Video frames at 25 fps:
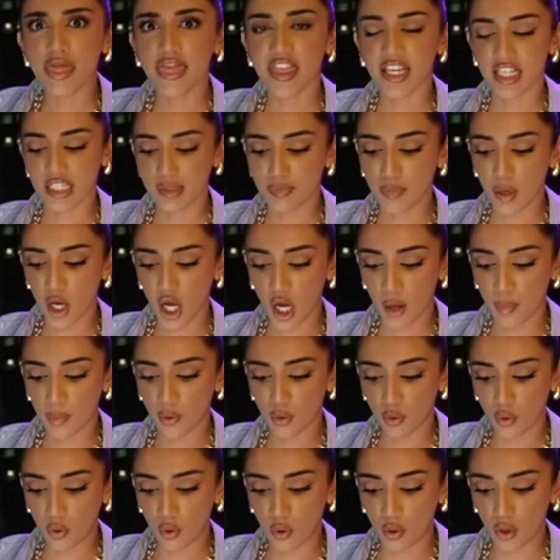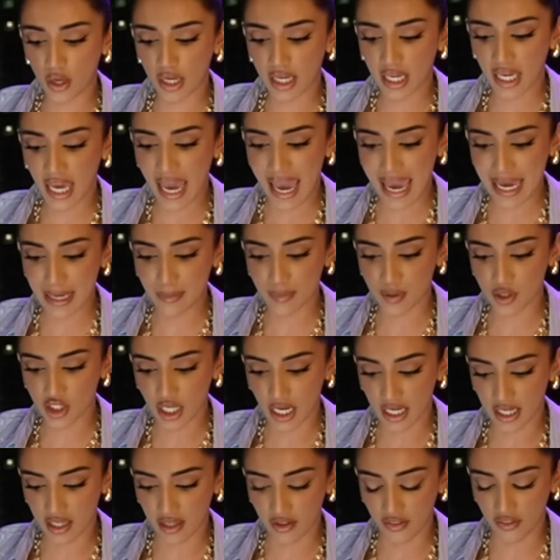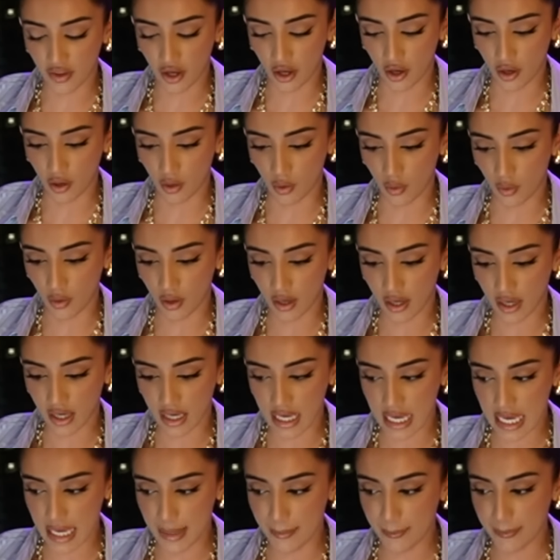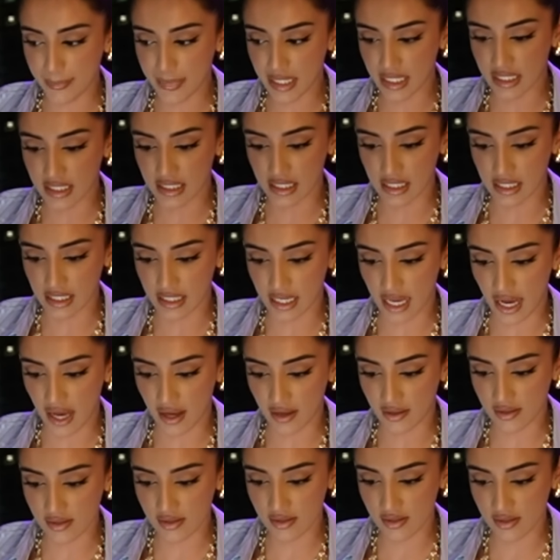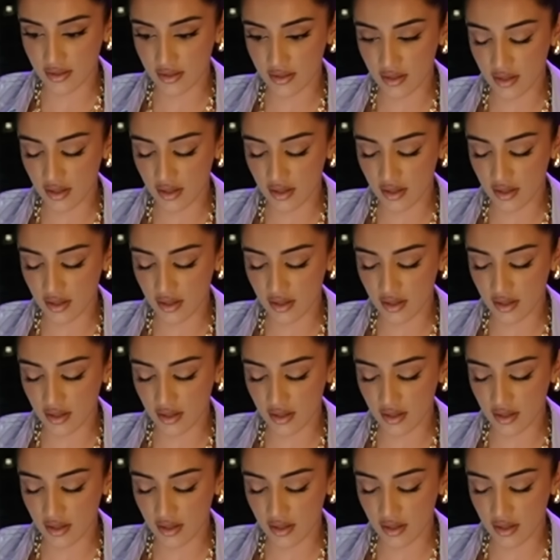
This purple cape jacket though, immediately yes.